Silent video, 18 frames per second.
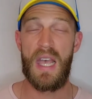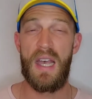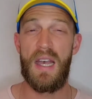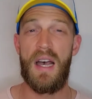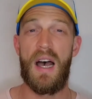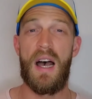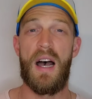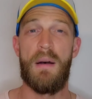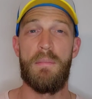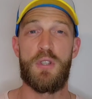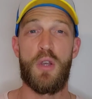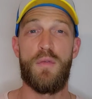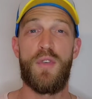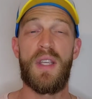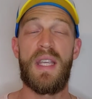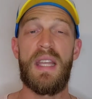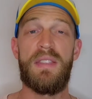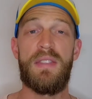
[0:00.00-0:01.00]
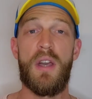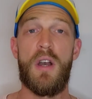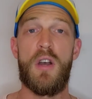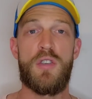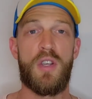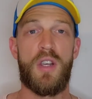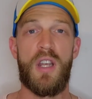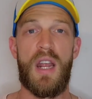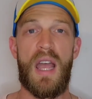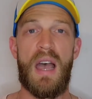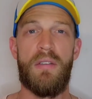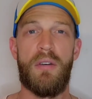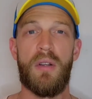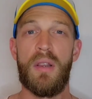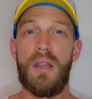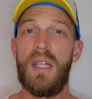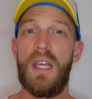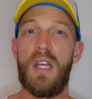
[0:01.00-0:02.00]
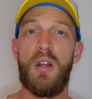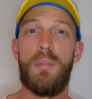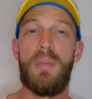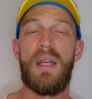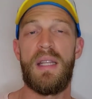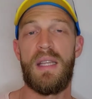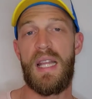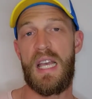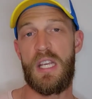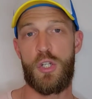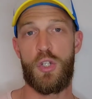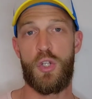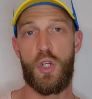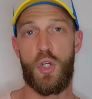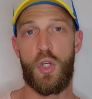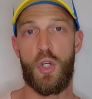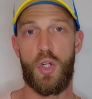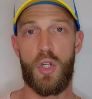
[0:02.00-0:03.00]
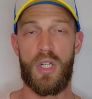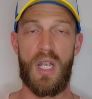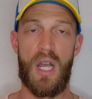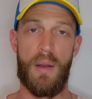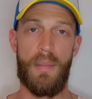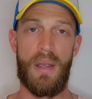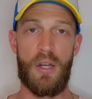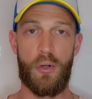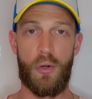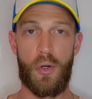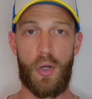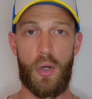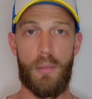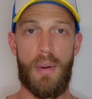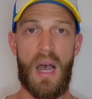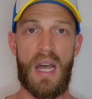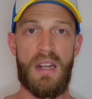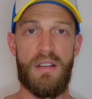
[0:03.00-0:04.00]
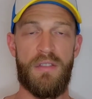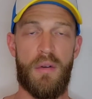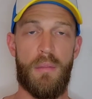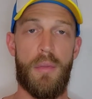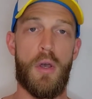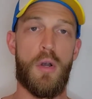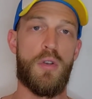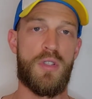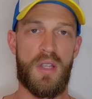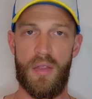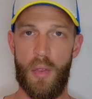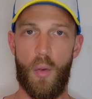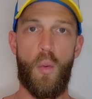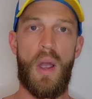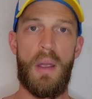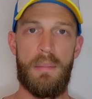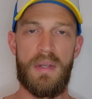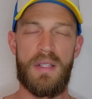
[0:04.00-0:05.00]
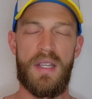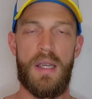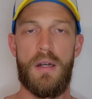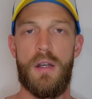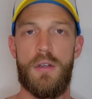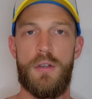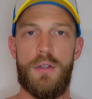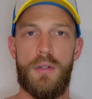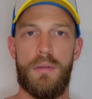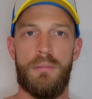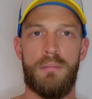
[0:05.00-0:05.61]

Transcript: So if you get those, you're gonna have a little bit less sugar entering your body from those than the white potatoes.